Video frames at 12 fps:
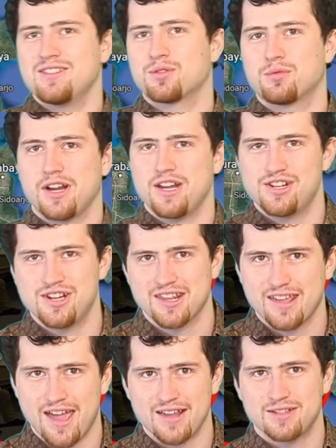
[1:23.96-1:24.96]
in the region
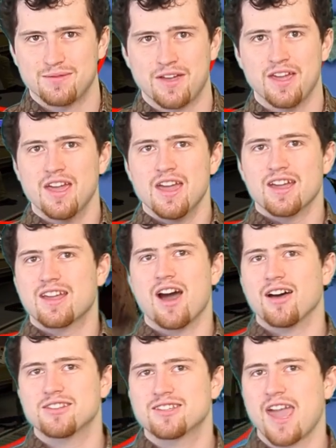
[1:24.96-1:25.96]
in case of a
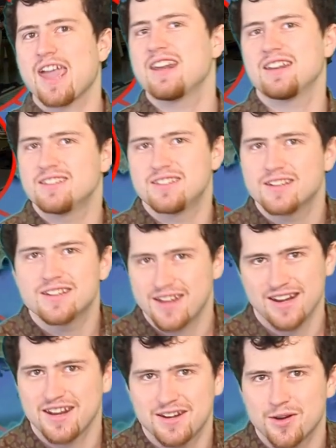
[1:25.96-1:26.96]
cascade
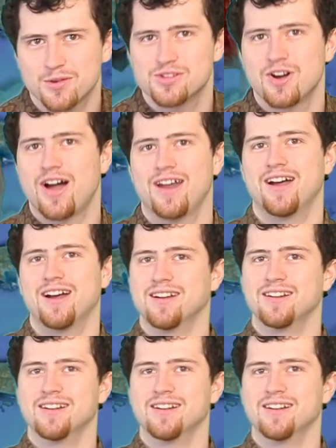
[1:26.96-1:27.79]
incident in Indochina.